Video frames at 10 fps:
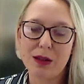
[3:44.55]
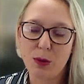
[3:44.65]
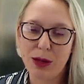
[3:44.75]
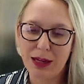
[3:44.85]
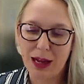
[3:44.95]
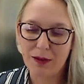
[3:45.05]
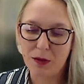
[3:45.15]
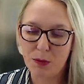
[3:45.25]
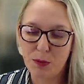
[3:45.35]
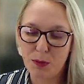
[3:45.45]
so we can have
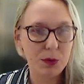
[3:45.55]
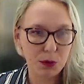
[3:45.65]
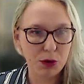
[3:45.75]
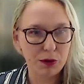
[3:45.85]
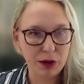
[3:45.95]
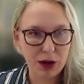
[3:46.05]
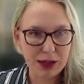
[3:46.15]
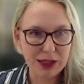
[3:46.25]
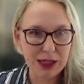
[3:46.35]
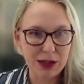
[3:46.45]
a bit more of an
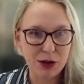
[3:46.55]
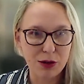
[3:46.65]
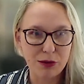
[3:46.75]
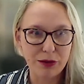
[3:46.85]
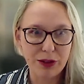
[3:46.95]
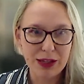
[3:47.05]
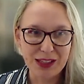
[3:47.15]
idea of